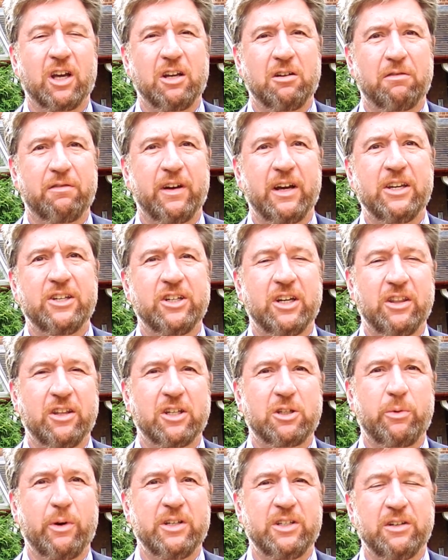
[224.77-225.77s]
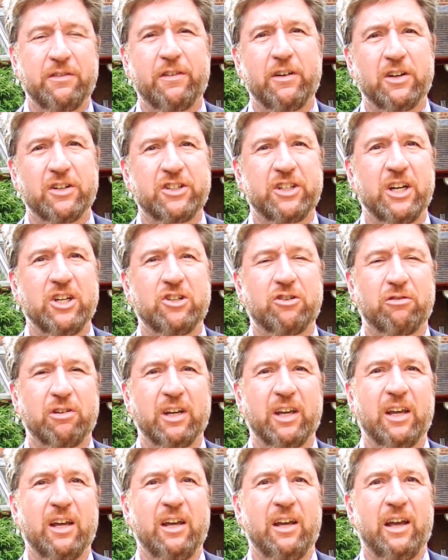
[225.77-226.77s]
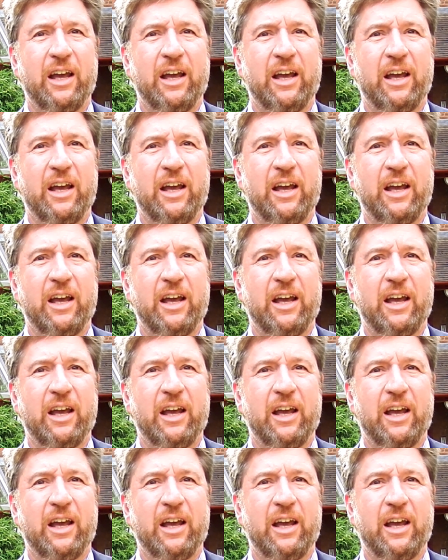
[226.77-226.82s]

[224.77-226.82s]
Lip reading: going to face in the 21st century